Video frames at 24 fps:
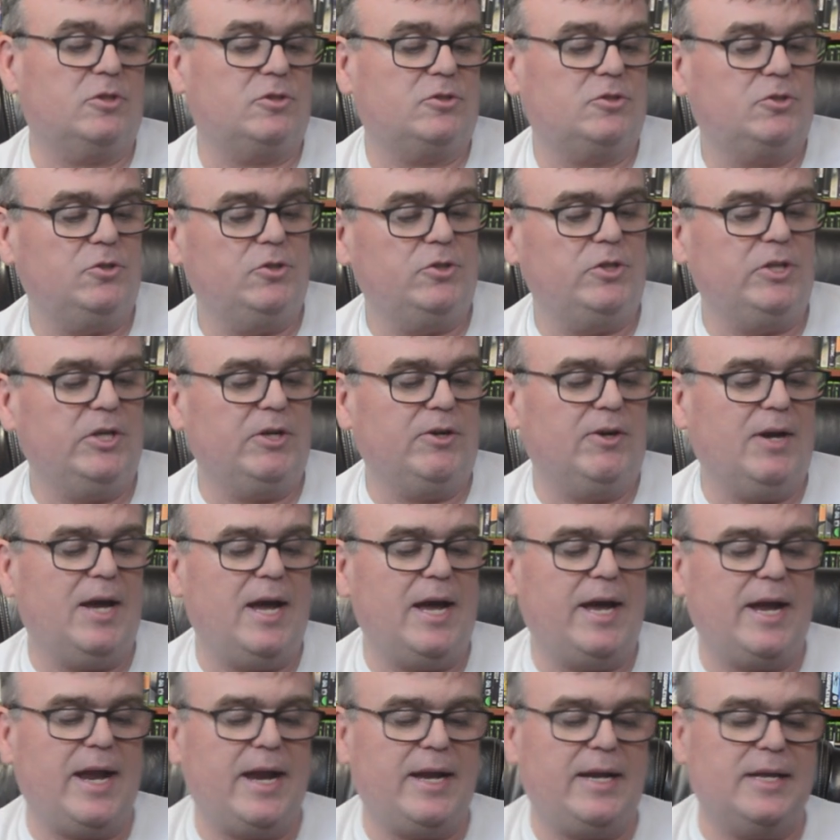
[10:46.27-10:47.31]
a two-year
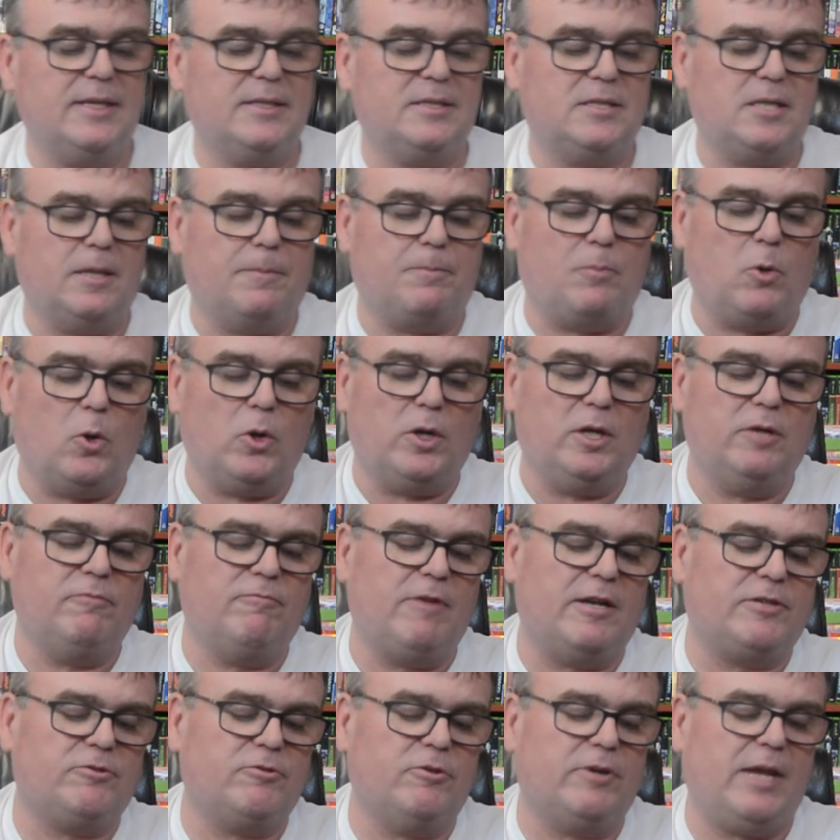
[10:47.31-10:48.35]
hiatus, the Portland
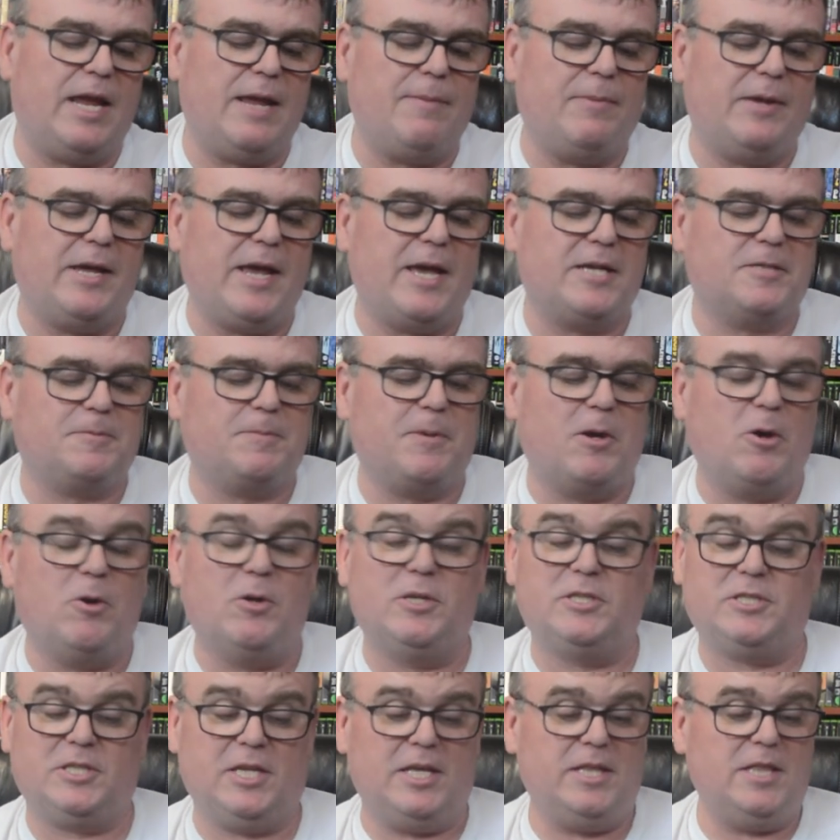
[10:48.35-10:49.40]
Retro Gaming Expo
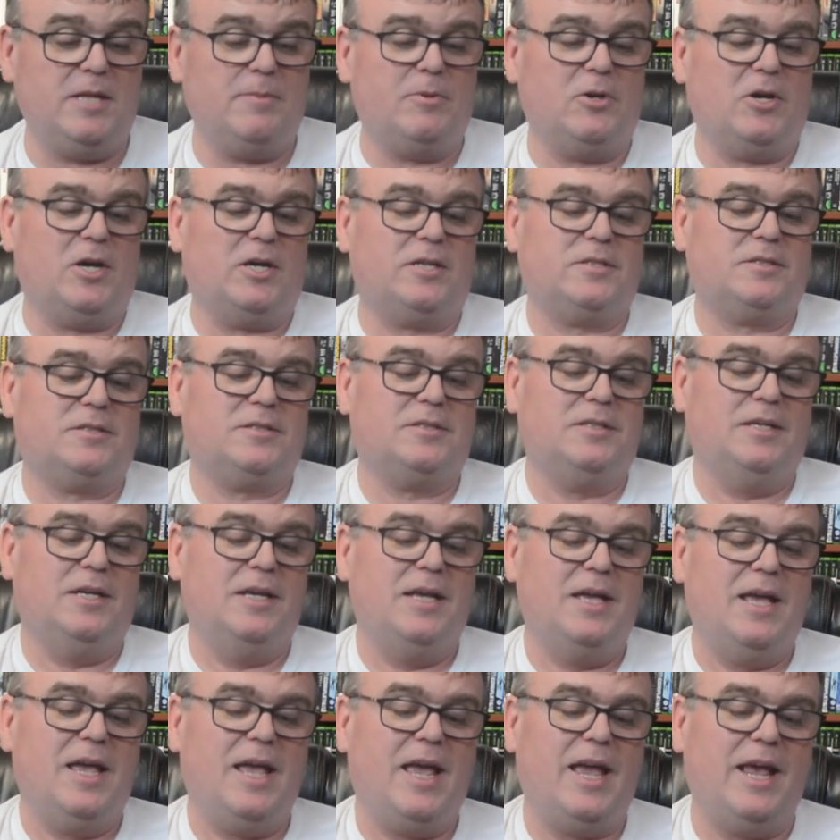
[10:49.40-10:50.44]
is in the books,
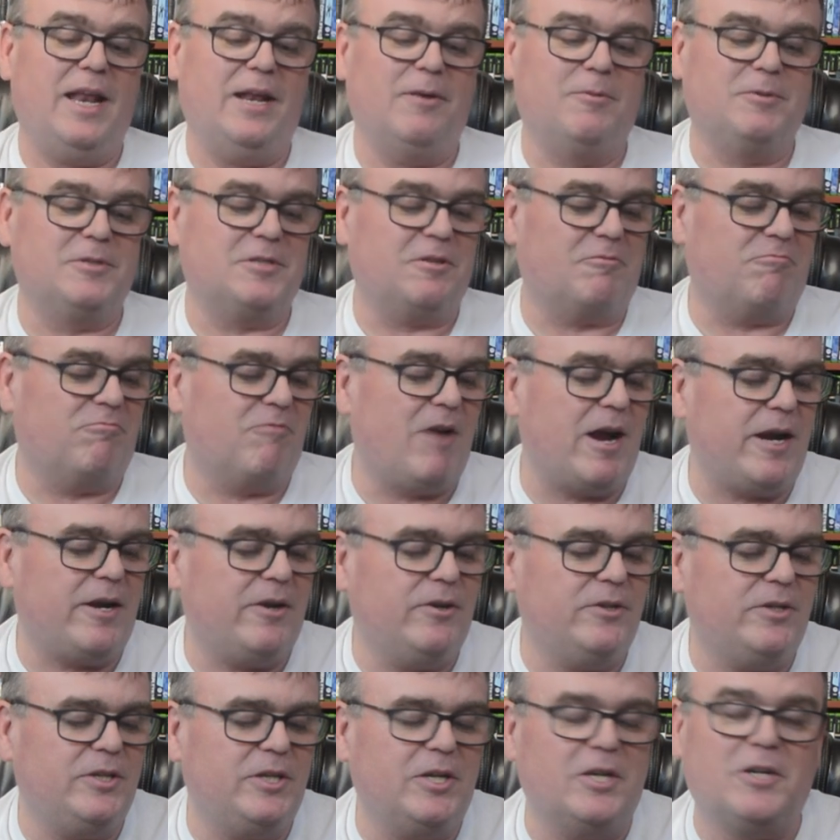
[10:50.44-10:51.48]
and it was a
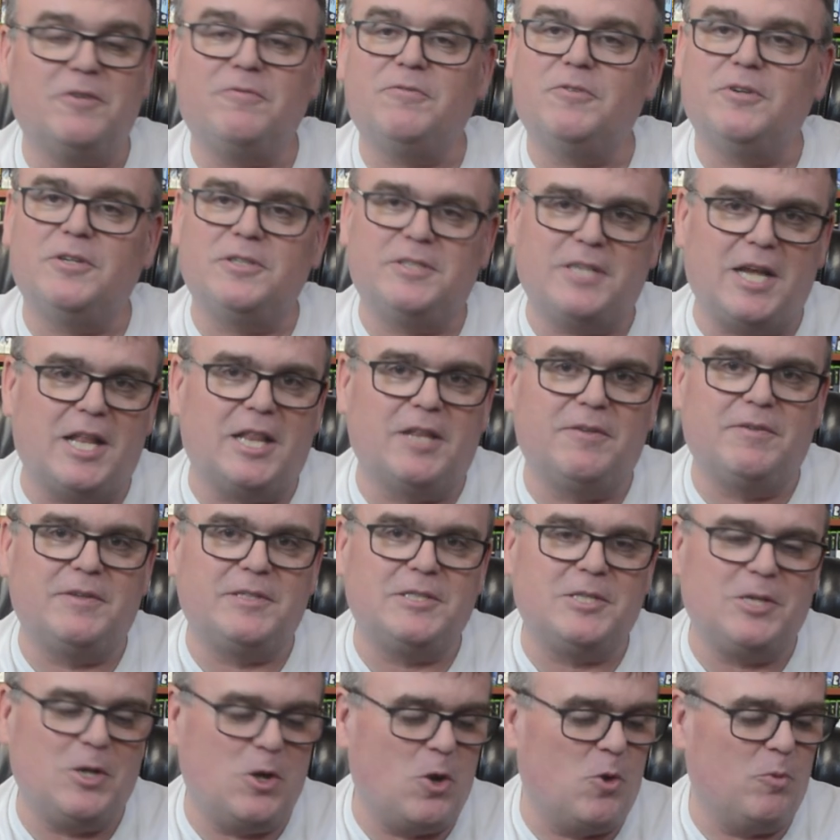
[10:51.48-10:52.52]
record year for
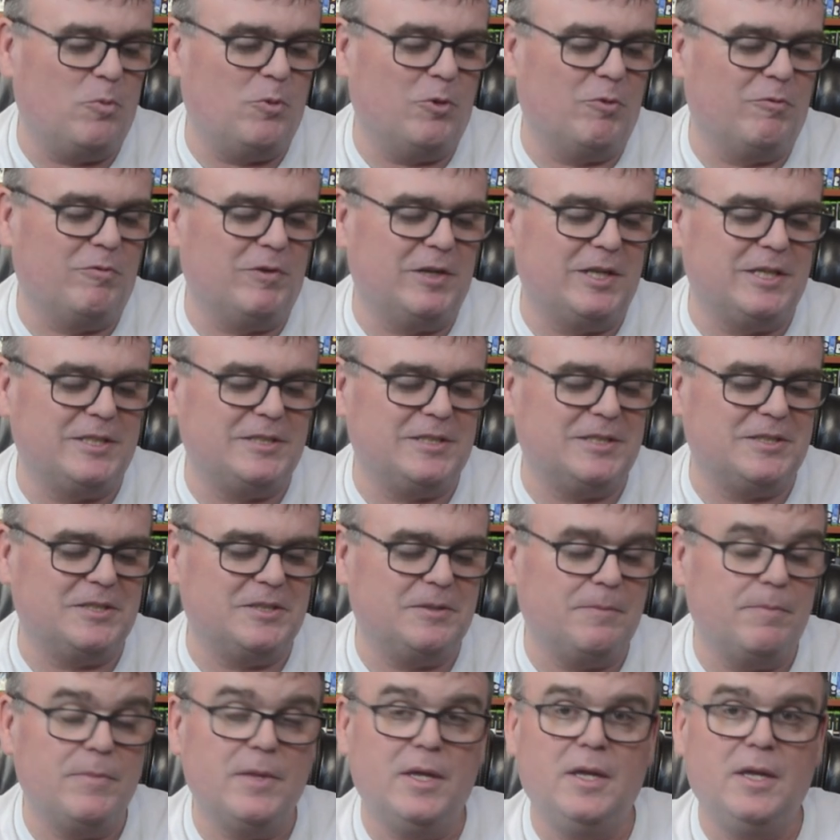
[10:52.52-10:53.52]
Intellivision homebrew releases.